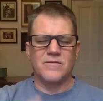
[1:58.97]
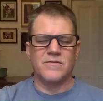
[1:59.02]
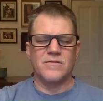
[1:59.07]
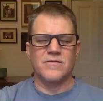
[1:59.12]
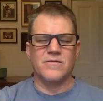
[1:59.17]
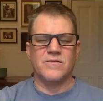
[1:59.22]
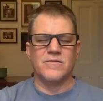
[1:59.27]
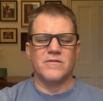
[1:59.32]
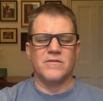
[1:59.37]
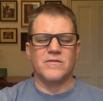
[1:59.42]

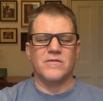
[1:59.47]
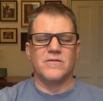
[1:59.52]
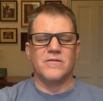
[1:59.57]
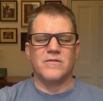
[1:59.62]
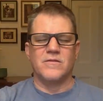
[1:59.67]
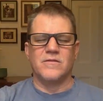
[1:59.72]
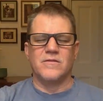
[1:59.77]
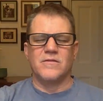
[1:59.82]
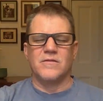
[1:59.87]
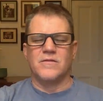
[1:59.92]

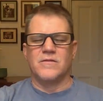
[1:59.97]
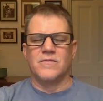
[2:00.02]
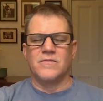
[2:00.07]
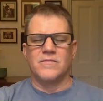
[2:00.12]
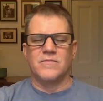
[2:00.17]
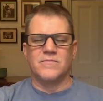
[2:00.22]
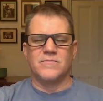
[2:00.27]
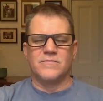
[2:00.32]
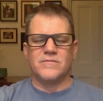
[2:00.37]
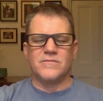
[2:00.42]

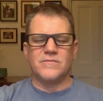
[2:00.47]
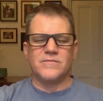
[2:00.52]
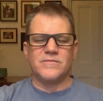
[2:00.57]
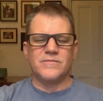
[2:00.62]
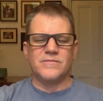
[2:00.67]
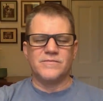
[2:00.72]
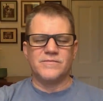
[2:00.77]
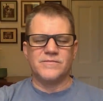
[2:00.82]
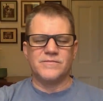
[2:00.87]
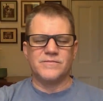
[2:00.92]

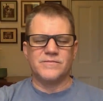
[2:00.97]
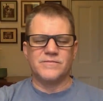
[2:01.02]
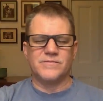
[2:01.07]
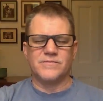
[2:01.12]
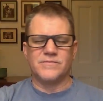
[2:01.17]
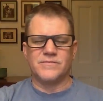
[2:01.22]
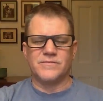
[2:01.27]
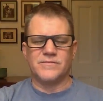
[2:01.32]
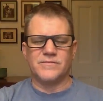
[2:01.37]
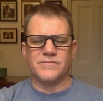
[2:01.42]

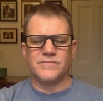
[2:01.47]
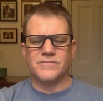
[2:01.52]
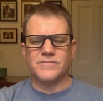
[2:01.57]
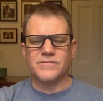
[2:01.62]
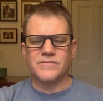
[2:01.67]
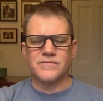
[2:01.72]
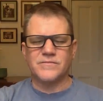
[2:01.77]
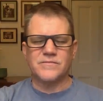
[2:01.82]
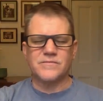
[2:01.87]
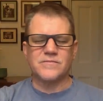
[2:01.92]

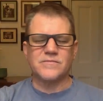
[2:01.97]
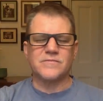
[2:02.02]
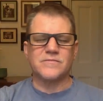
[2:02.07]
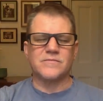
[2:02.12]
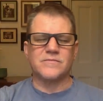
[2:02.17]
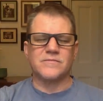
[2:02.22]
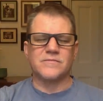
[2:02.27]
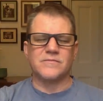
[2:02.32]
(silence)